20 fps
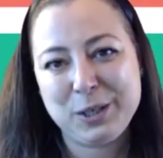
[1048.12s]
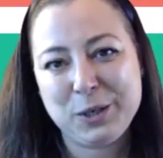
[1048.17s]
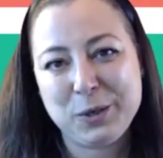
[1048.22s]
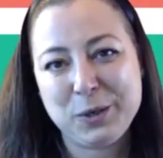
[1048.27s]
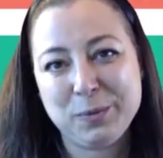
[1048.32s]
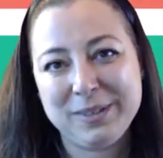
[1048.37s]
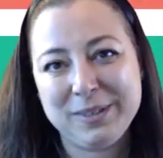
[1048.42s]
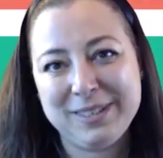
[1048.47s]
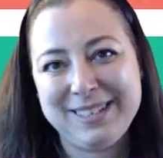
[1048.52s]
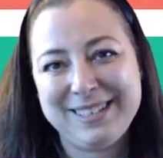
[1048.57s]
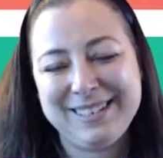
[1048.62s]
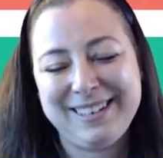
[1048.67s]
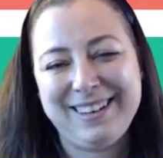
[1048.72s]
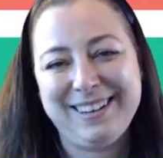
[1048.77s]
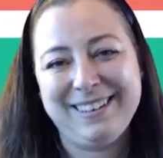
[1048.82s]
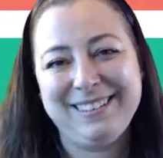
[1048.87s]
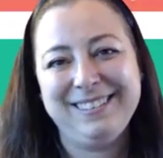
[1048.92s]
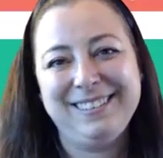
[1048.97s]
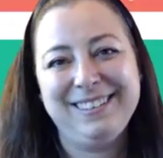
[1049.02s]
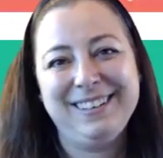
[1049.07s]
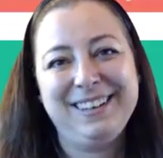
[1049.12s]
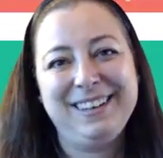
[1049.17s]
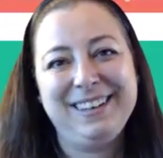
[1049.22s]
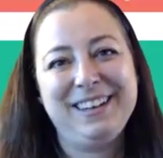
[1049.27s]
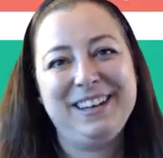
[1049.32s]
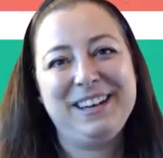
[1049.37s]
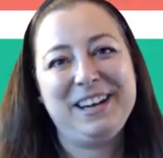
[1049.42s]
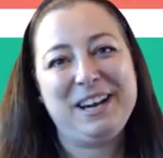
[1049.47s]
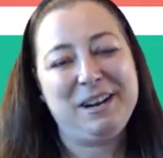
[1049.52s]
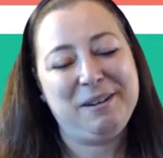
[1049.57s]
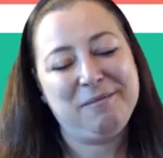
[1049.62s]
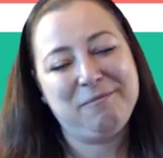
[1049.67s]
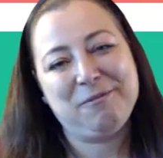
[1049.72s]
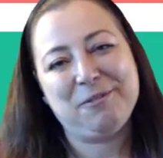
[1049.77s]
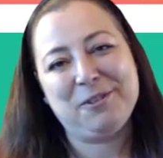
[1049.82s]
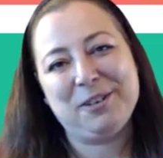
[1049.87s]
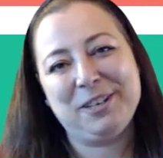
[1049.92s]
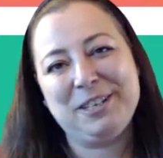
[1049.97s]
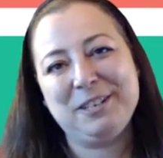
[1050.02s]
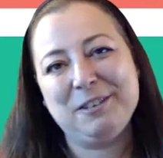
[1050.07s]
in human design. I'm
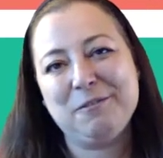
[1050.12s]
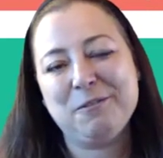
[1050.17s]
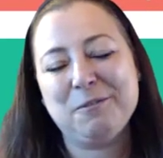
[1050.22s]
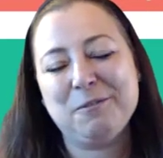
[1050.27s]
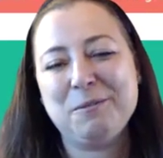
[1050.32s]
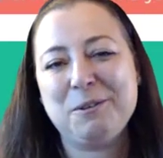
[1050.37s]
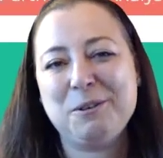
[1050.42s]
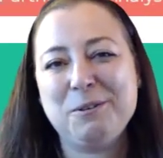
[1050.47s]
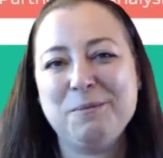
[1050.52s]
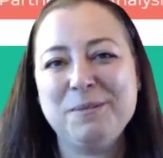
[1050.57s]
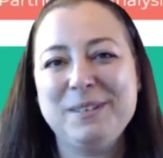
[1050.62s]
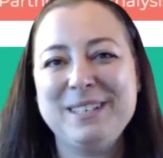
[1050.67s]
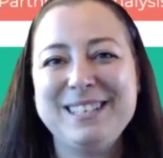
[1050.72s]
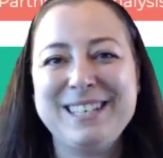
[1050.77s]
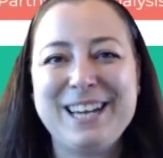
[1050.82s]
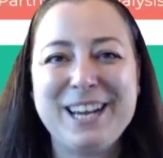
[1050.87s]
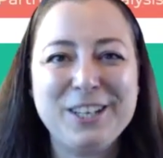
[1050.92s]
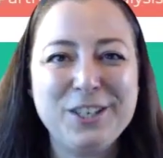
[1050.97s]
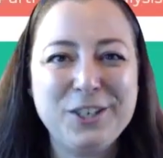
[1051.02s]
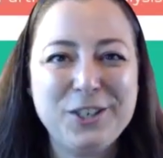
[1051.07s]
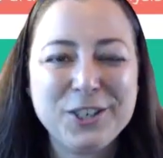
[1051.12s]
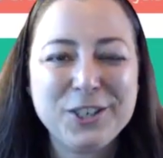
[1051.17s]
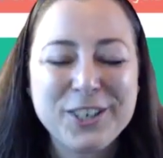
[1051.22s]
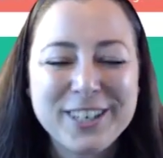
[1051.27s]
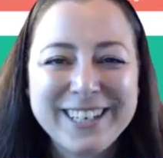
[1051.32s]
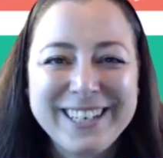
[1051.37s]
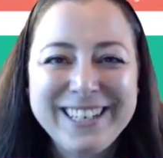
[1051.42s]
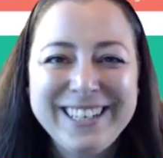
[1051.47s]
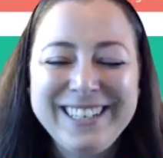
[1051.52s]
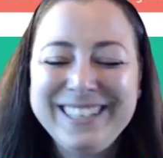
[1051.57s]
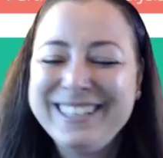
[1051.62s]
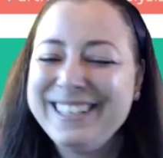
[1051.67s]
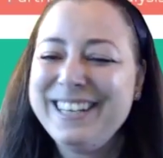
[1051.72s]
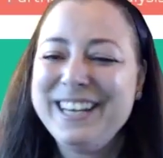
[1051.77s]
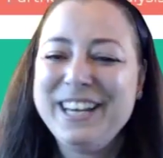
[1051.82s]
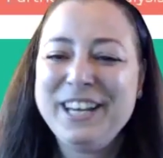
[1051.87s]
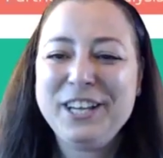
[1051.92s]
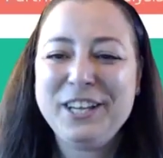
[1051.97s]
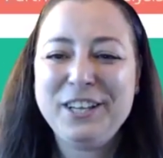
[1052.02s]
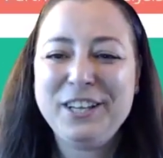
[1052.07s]
Veronica from Human Design Journey.
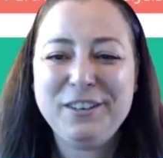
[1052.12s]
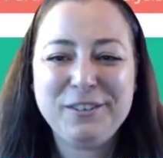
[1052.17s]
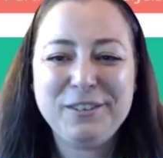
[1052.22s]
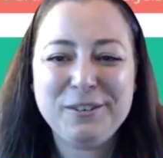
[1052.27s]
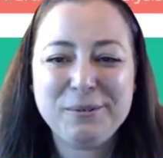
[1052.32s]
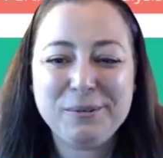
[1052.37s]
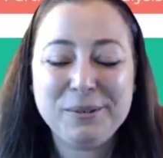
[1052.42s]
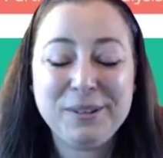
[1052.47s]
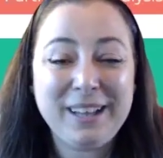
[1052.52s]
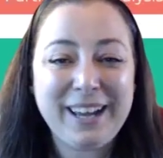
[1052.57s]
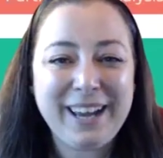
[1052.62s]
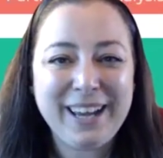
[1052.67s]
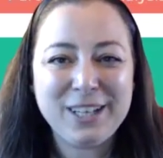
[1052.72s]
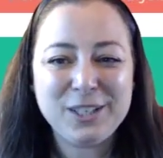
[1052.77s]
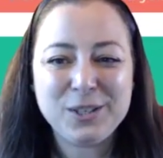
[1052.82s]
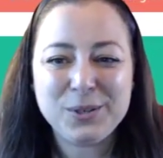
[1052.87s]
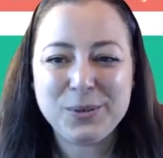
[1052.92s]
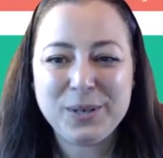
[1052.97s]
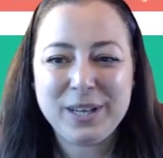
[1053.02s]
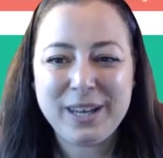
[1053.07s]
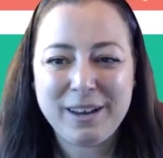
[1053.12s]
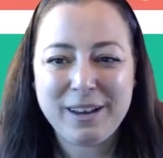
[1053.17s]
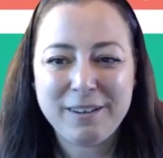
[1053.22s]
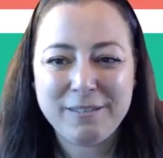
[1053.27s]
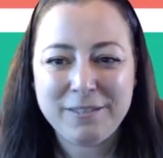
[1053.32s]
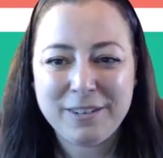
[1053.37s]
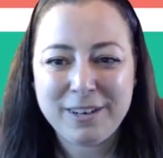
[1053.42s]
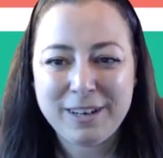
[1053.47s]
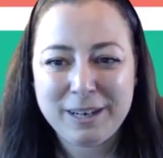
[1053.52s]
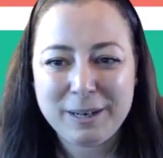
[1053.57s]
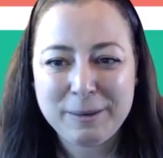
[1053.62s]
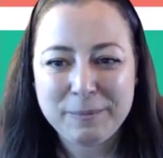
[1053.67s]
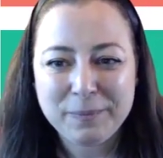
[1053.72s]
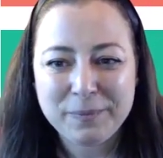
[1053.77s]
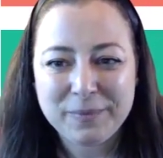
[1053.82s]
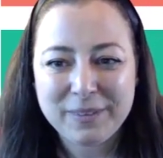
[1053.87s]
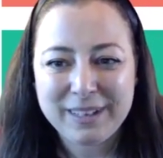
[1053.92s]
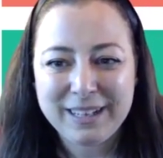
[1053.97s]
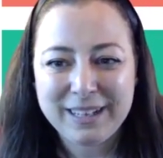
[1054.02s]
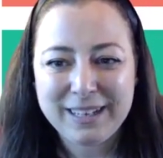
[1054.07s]
If you would like to have a
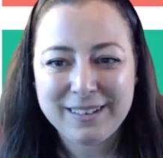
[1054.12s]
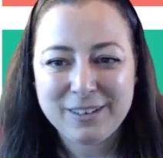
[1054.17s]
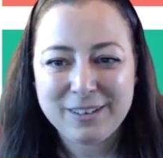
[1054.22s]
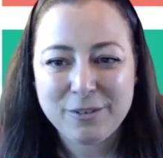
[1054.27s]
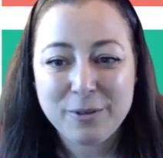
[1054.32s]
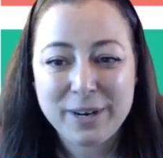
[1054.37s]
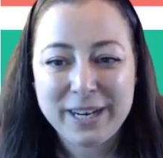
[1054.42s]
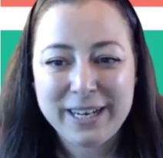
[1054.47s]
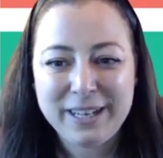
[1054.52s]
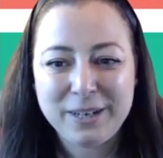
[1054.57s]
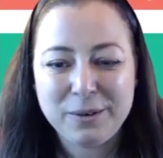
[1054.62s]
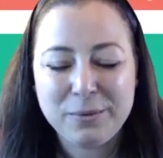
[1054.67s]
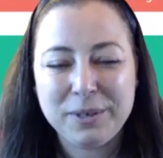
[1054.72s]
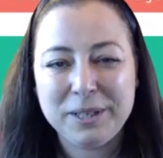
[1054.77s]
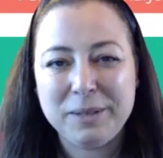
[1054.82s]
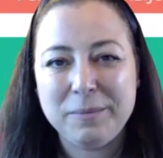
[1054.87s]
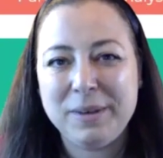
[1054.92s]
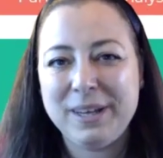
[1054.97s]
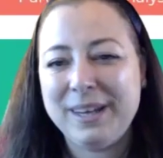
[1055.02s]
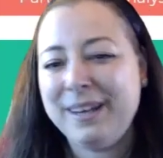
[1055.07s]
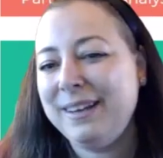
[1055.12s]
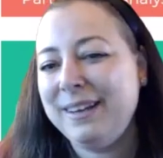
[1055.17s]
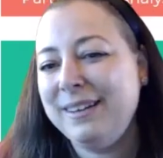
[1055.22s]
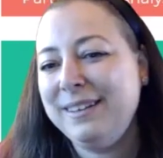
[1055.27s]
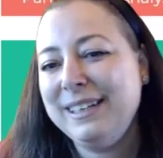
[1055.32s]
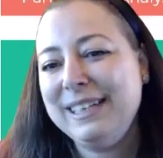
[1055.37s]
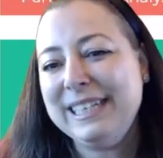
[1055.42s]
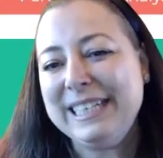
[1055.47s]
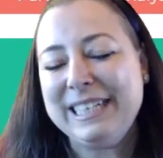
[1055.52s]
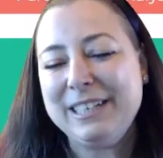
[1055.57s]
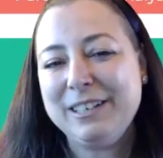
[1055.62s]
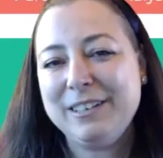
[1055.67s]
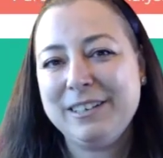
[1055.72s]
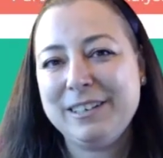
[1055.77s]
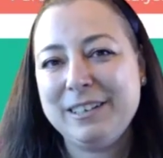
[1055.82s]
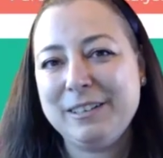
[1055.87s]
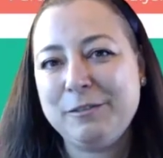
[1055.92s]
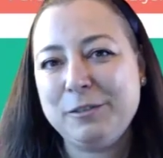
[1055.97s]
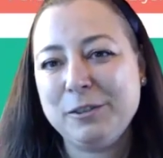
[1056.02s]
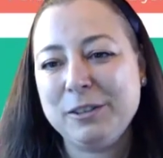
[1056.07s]
reading with me,
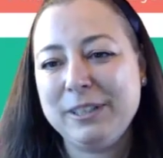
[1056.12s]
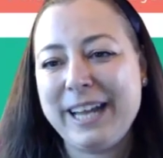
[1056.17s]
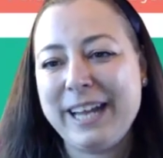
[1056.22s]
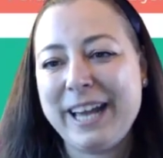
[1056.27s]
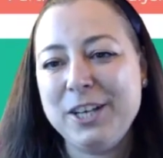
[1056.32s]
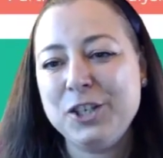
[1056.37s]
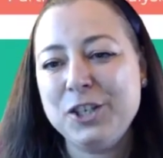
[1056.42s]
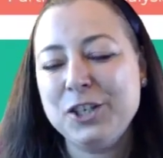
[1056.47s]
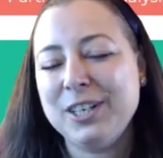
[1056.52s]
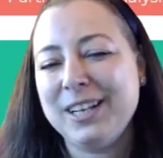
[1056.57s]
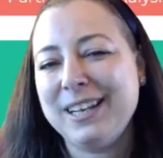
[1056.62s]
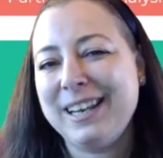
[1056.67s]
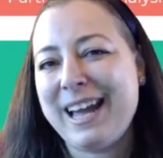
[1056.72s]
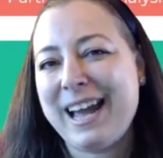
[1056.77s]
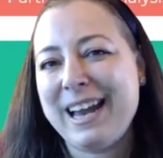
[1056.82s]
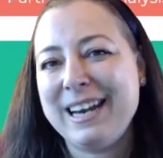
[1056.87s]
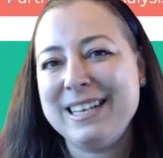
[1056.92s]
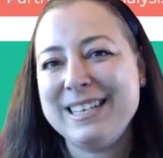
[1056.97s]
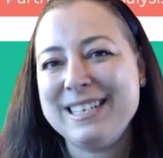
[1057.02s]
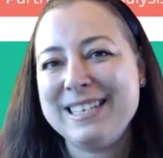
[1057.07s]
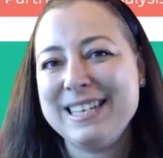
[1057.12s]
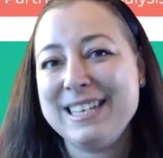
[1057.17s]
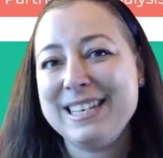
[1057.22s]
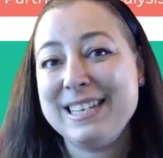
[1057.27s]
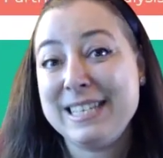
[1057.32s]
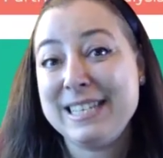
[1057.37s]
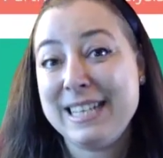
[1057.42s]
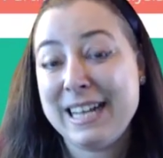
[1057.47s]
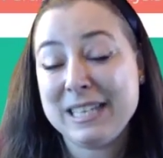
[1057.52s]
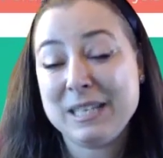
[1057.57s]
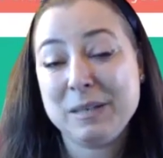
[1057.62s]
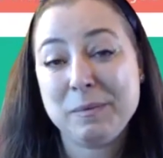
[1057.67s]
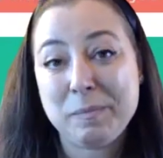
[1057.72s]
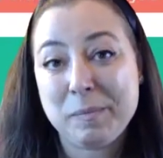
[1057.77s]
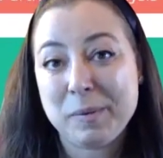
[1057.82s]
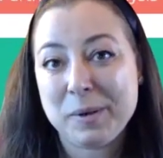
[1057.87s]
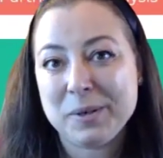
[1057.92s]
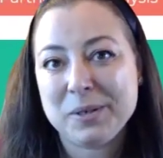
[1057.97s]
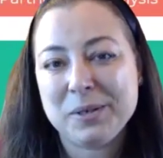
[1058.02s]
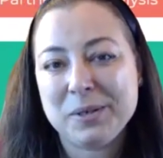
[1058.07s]
foundation analysis, that's a
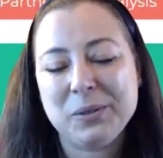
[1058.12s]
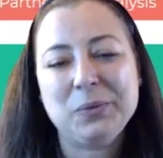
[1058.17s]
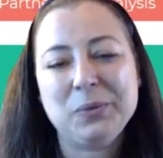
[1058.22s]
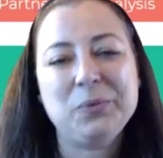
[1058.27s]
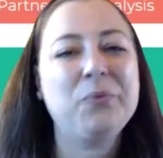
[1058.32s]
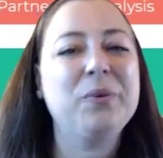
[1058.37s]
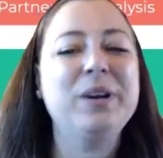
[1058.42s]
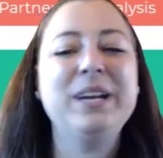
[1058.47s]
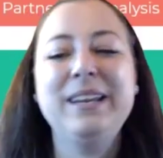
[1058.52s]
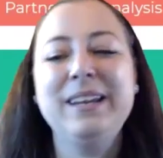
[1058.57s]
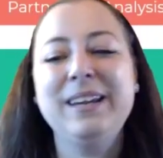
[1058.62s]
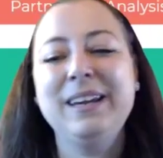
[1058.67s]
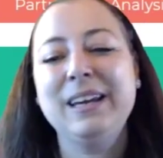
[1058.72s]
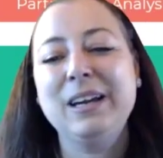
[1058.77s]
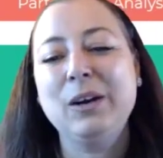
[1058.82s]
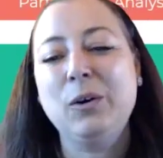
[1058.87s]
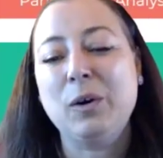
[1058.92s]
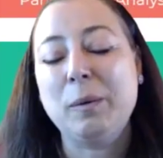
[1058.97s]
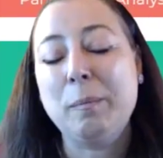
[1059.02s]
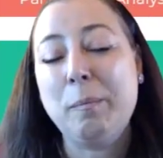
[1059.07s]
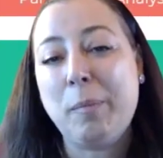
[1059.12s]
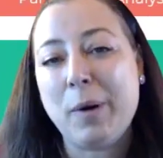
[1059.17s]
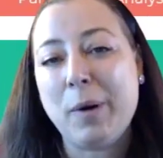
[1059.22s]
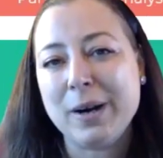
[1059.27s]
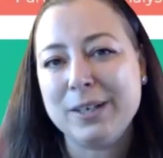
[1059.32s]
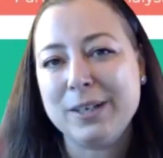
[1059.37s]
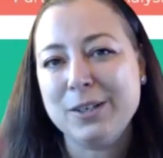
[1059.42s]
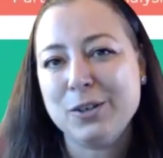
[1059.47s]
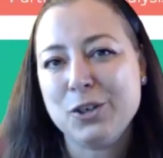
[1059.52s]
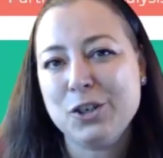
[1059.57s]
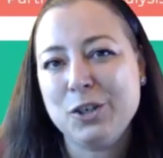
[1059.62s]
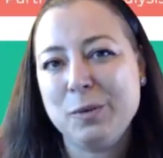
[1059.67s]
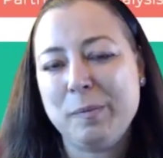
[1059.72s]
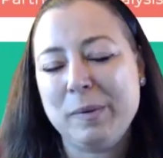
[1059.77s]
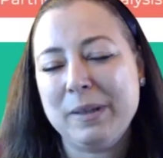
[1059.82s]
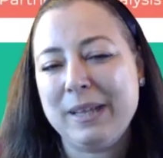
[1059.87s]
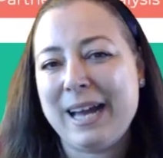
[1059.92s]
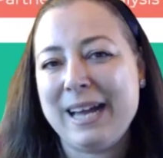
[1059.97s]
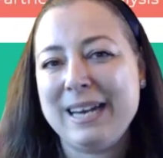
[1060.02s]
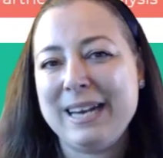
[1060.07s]
personal reading, or partnership
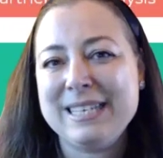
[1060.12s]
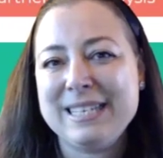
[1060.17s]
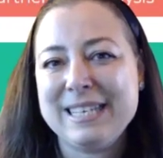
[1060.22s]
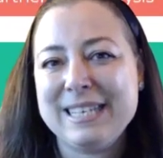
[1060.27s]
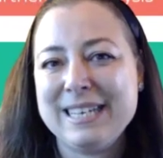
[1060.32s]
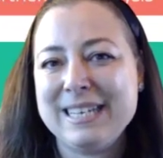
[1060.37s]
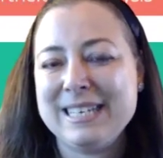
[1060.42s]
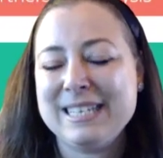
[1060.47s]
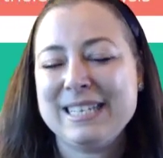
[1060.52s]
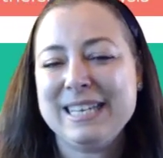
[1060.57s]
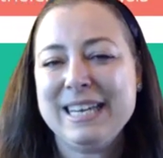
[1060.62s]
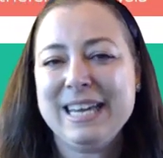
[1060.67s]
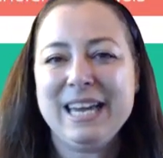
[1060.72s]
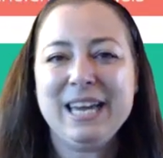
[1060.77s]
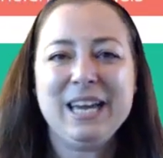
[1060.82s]
analysis